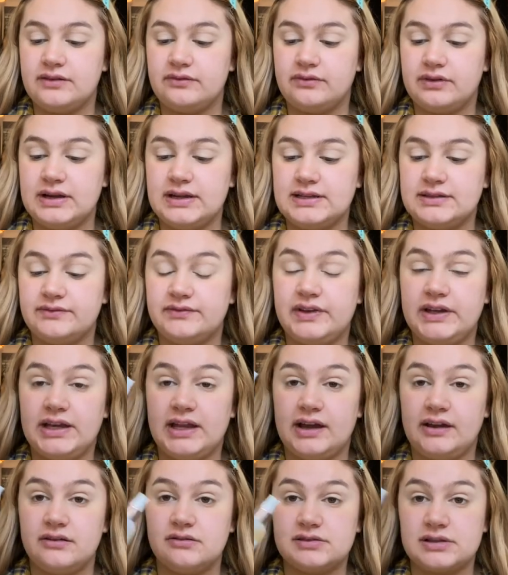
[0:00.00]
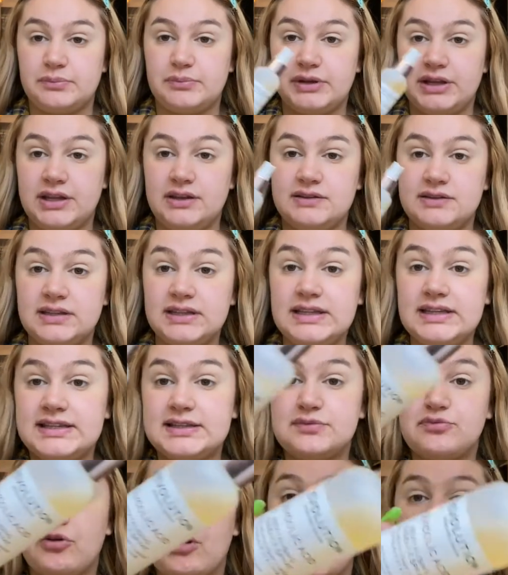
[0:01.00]
recent videos, I've been using these
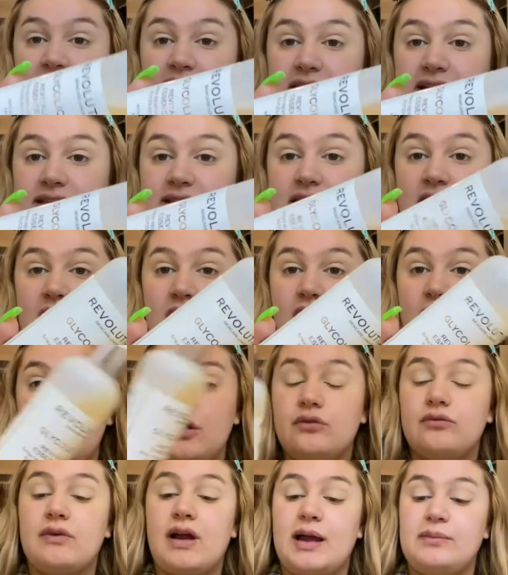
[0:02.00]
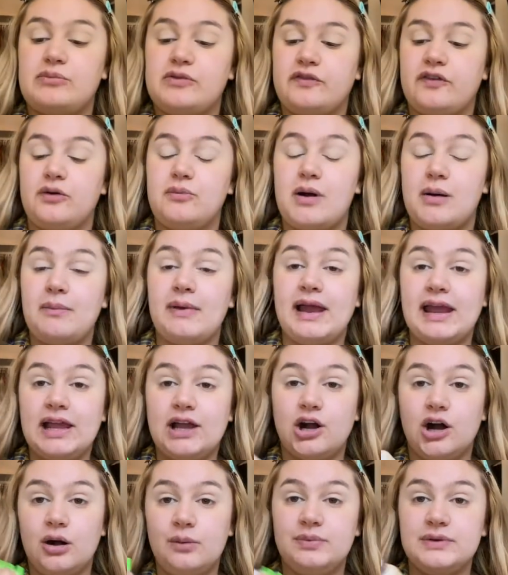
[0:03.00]
sprays right before my
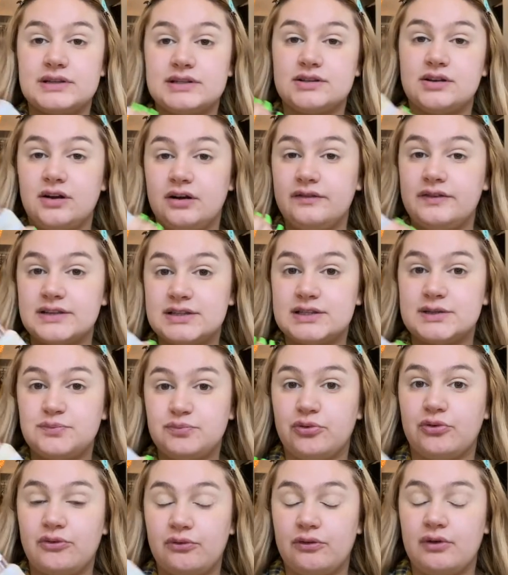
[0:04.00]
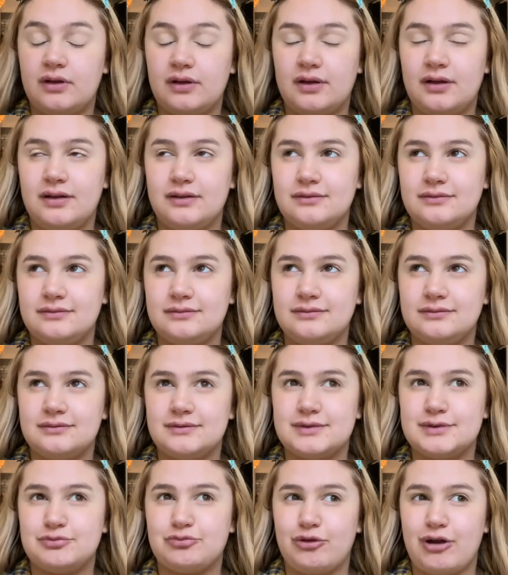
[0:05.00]
makeup as sort of a spr
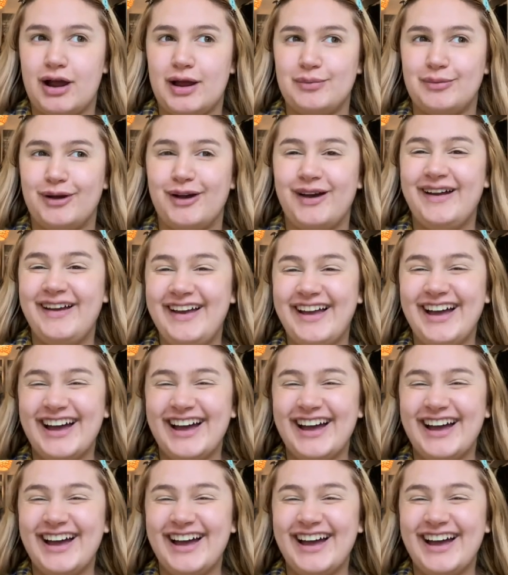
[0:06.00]
primer.